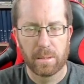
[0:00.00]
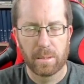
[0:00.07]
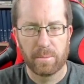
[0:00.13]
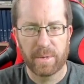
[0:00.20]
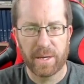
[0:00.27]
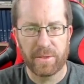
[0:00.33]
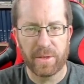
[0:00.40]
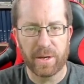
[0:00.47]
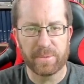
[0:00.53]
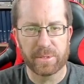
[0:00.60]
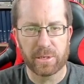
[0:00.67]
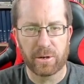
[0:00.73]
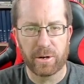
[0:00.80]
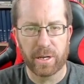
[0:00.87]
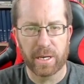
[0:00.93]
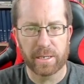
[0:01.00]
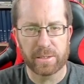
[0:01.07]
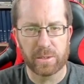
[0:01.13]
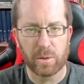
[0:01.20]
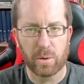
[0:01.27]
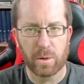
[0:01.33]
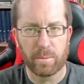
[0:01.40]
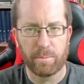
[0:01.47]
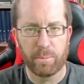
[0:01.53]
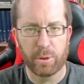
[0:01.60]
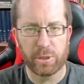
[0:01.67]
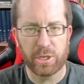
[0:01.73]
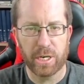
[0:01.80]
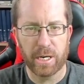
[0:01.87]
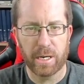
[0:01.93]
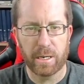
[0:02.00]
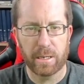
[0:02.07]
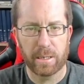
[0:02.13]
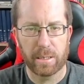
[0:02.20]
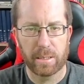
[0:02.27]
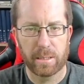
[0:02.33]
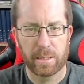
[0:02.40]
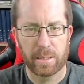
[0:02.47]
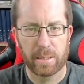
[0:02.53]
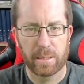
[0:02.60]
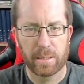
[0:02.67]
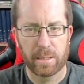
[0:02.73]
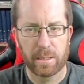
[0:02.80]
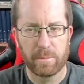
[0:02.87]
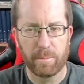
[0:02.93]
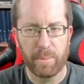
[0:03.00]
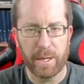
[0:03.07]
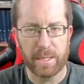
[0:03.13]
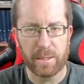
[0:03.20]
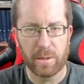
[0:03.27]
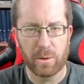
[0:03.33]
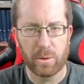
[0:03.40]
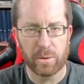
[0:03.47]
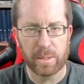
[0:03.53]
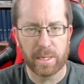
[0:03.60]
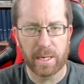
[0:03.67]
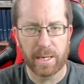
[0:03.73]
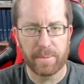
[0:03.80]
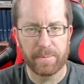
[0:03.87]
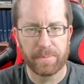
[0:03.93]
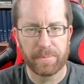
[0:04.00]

My thumb's starting to get sore pushing it button the whole time.